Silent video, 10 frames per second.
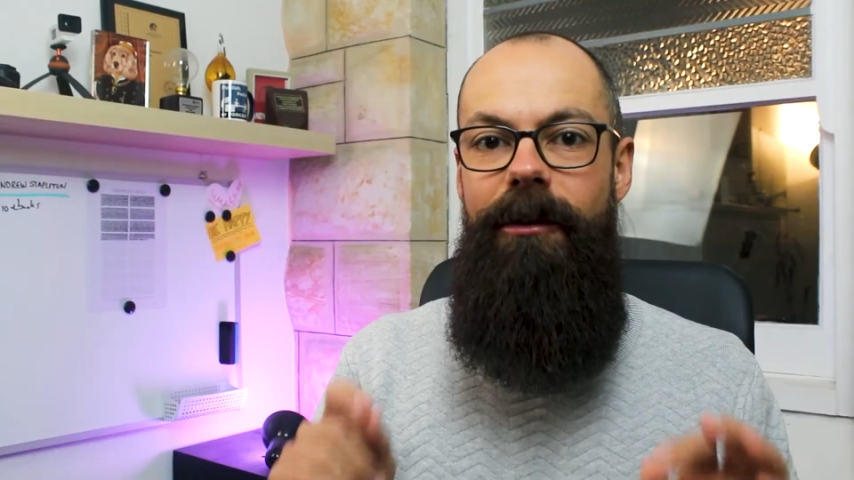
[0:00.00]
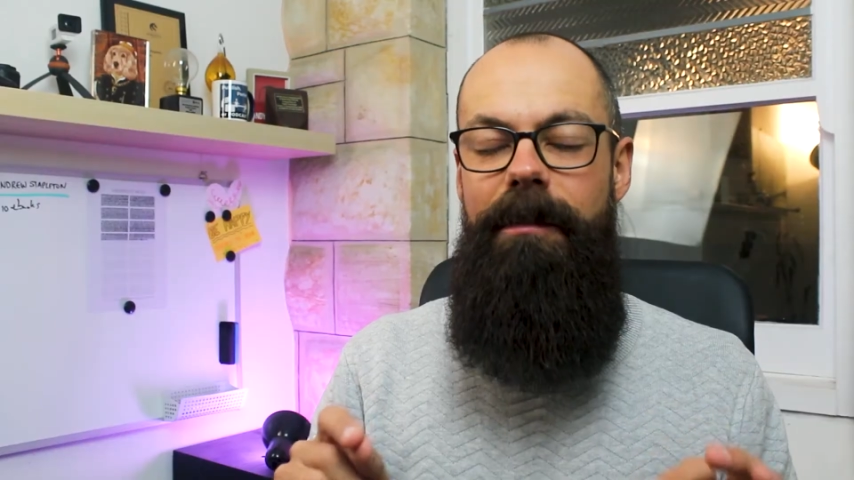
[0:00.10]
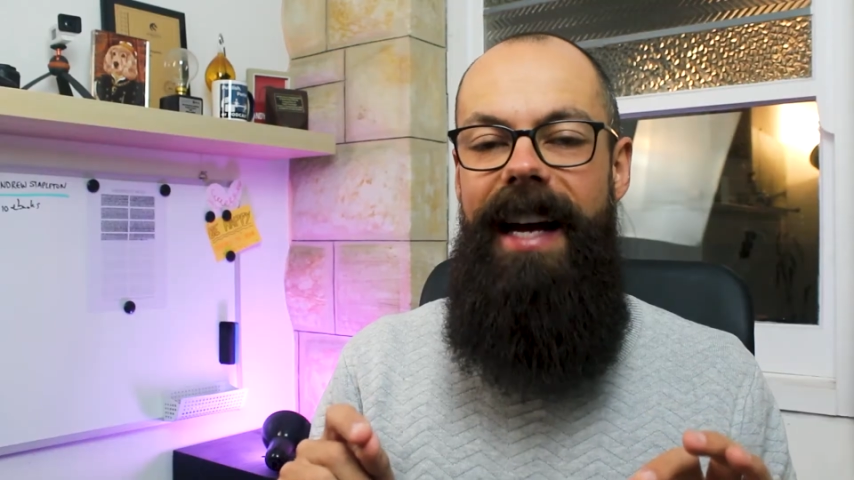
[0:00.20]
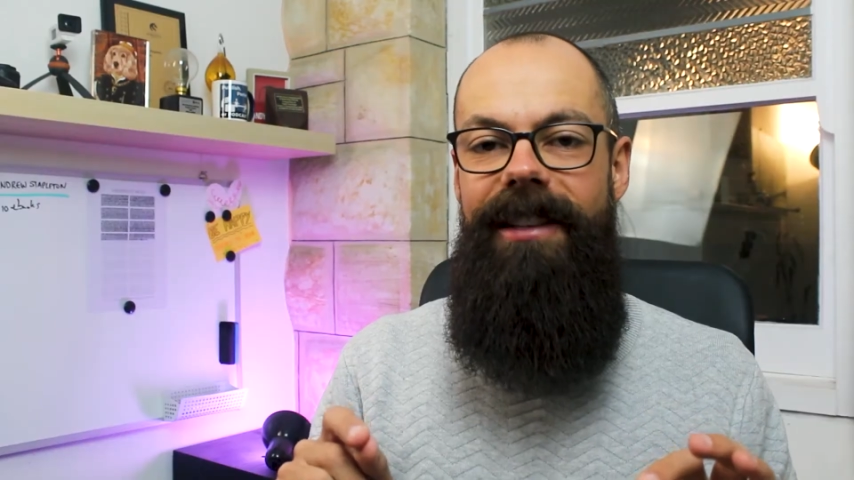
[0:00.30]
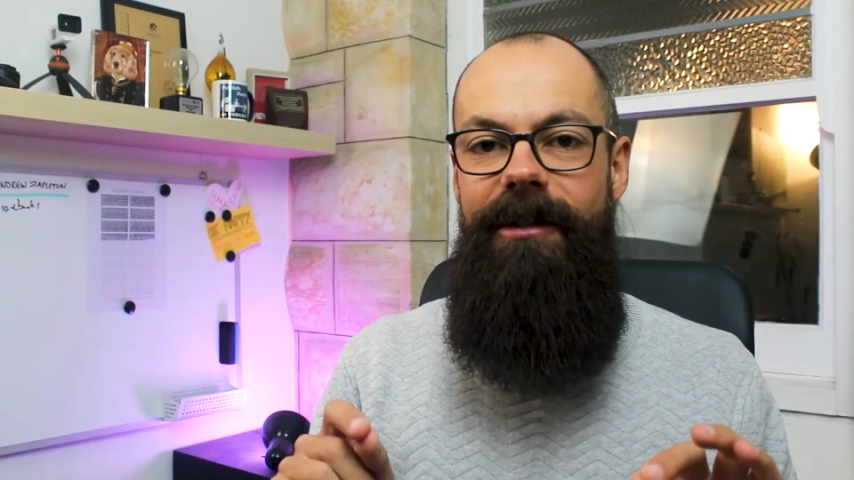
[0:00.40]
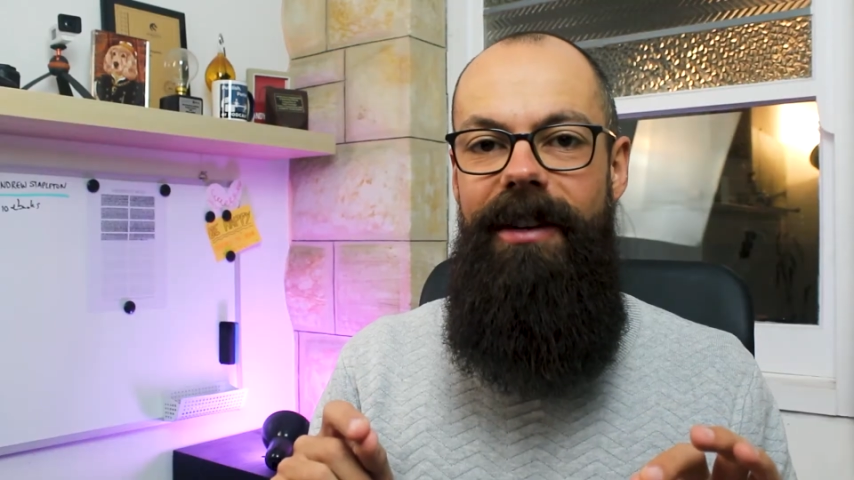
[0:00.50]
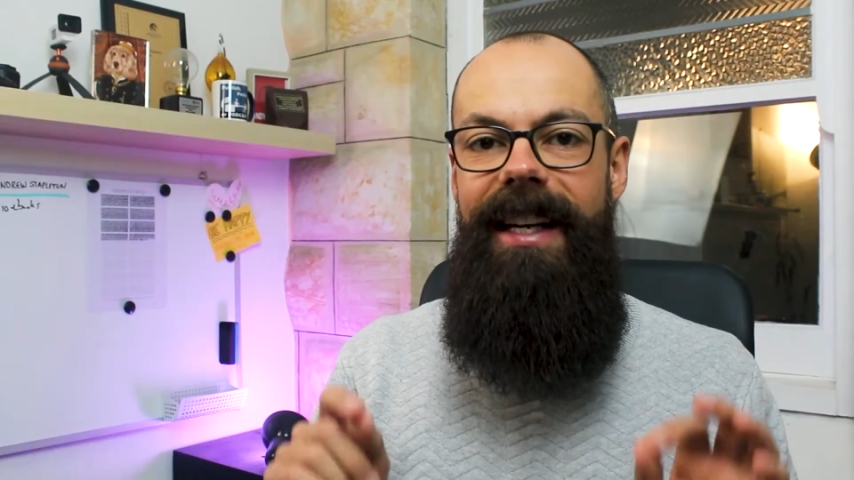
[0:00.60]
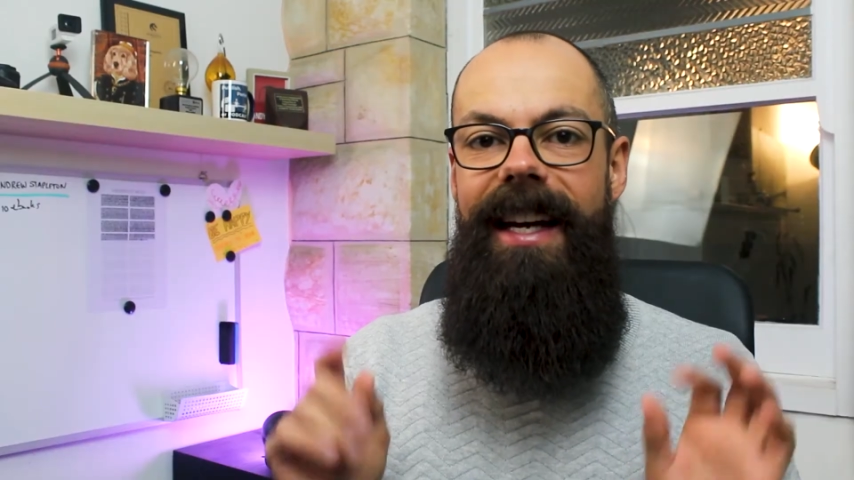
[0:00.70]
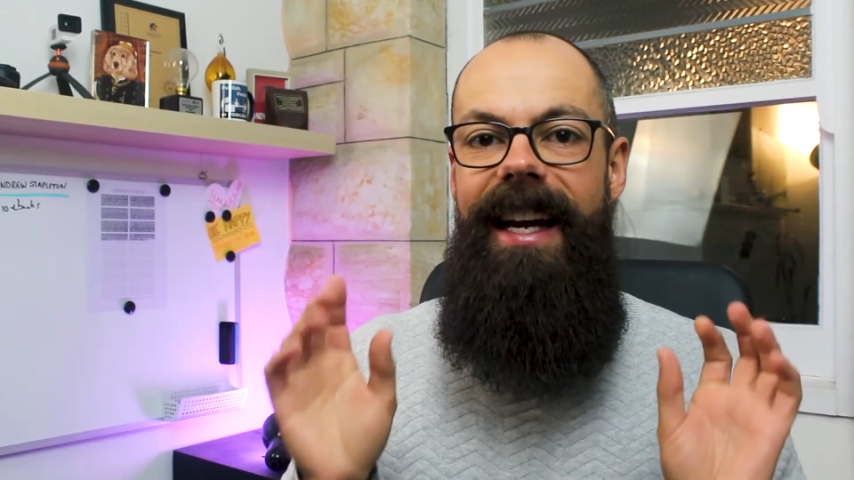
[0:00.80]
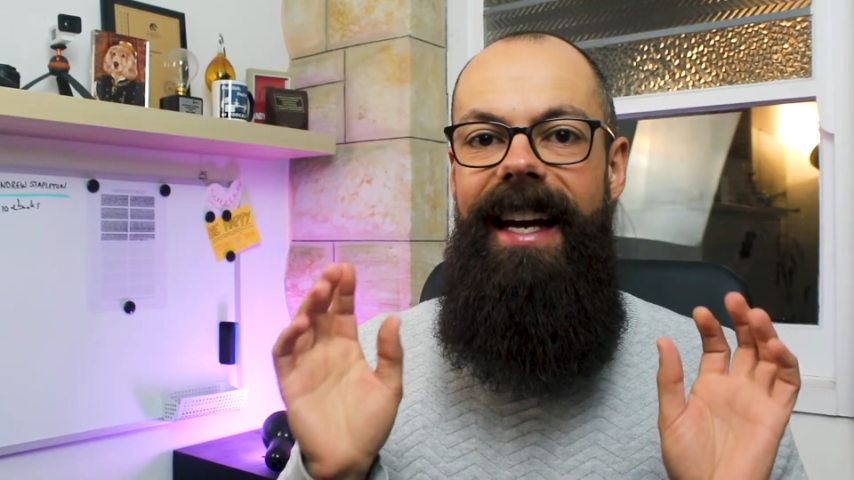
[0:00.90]
your
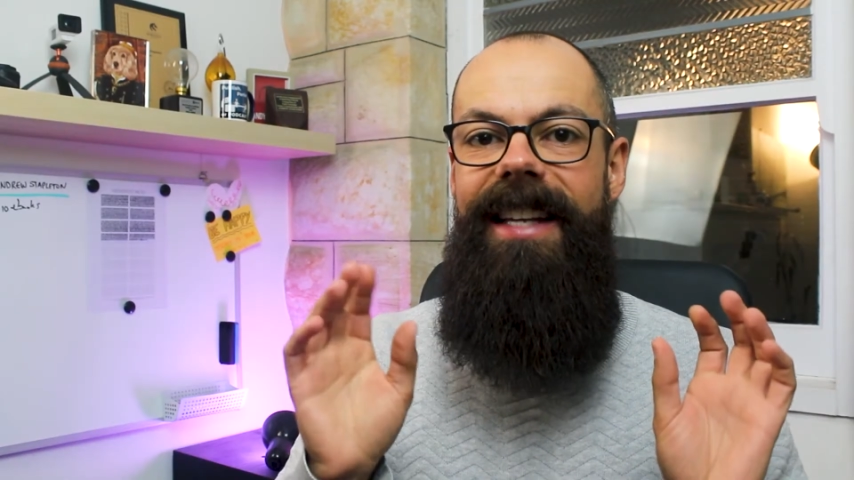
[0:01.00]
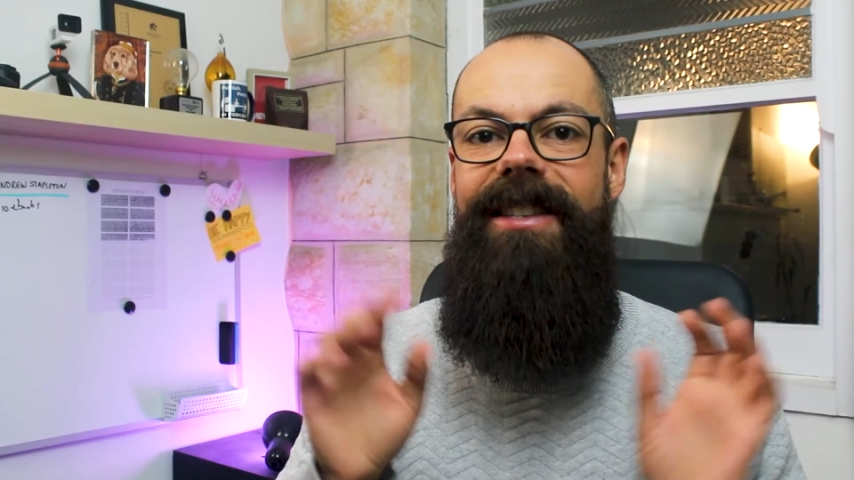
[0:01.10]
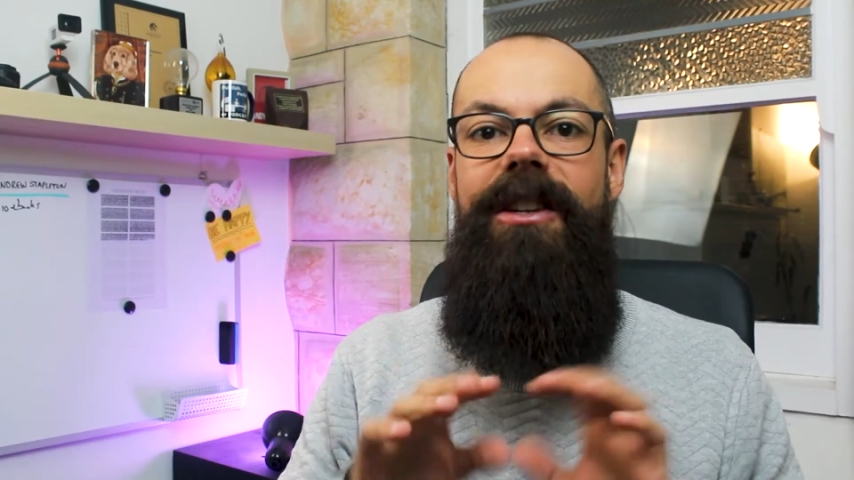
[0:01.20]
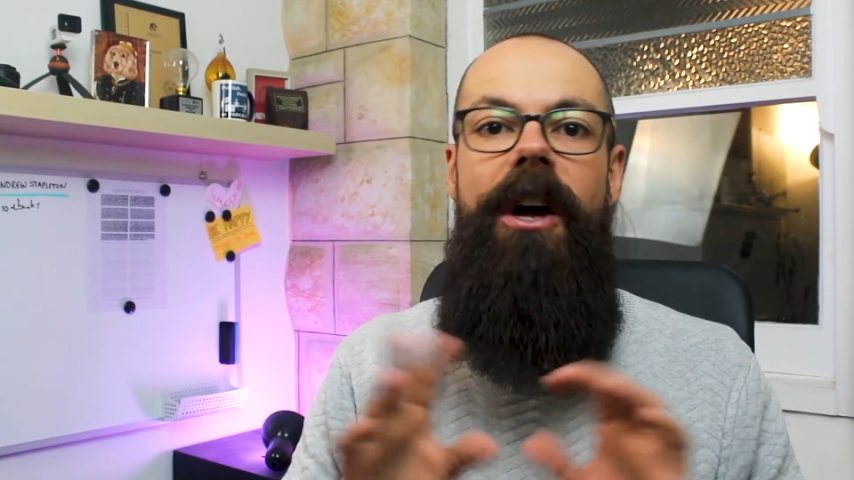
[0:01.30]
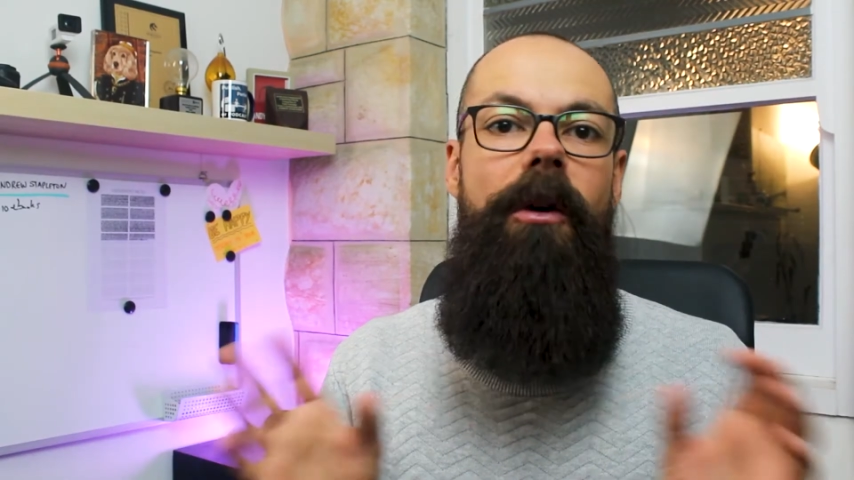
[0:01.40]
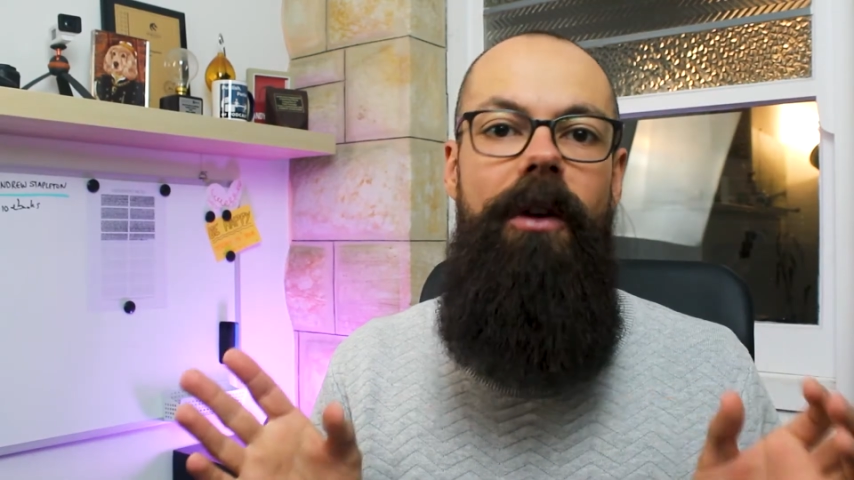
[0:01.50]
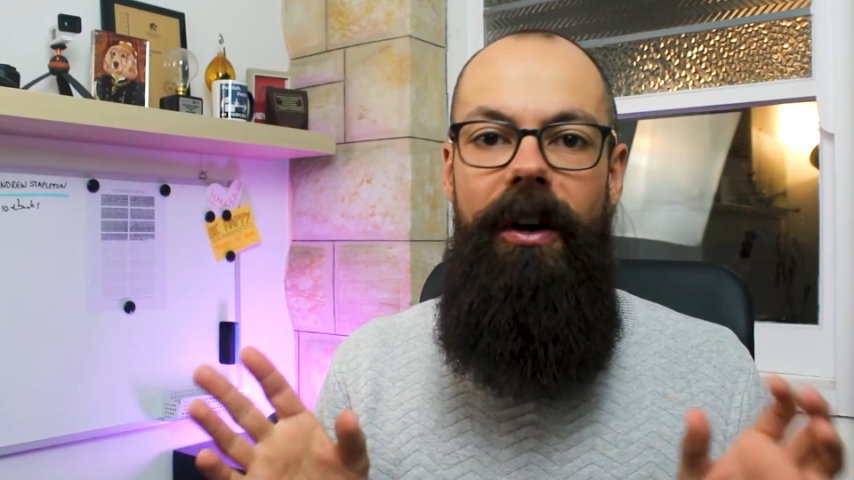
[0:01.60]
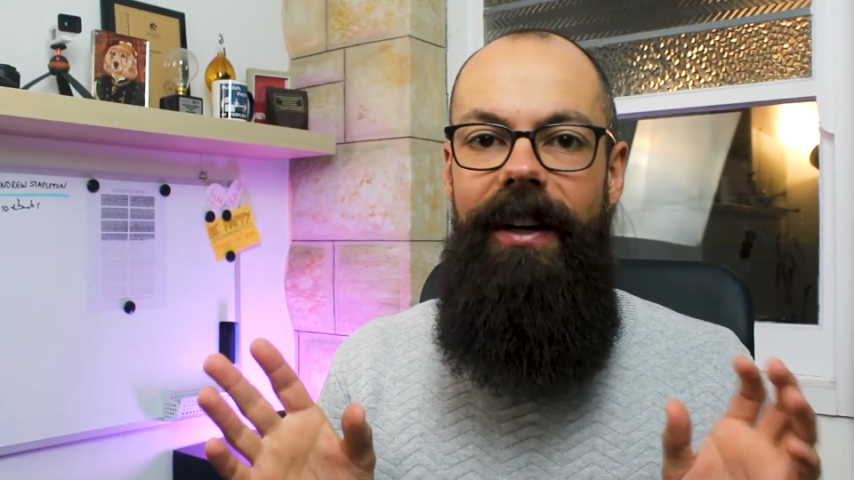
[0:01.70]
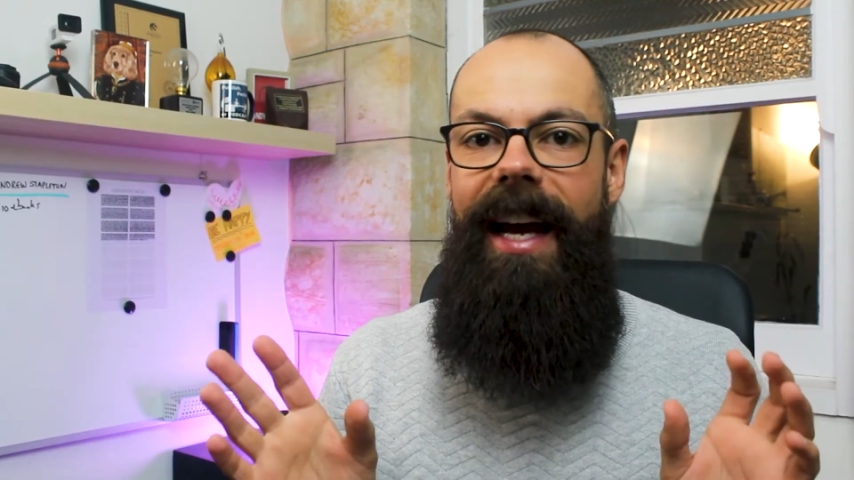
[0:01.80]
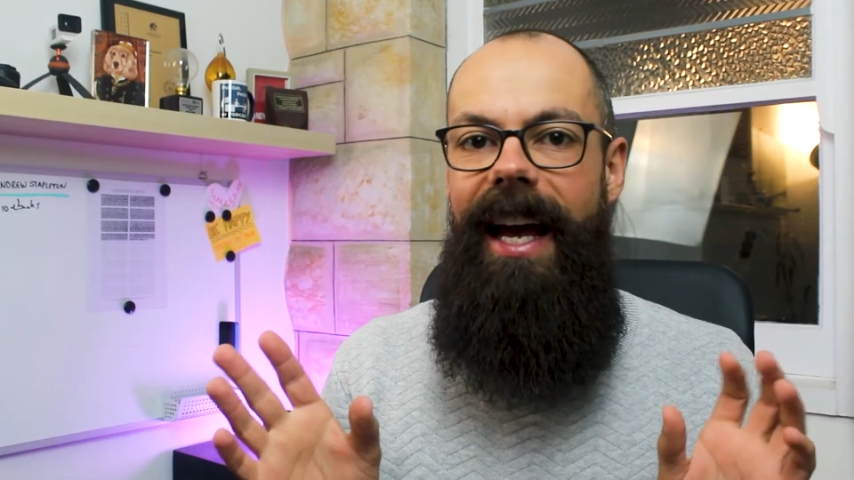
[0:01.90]
battery is no longer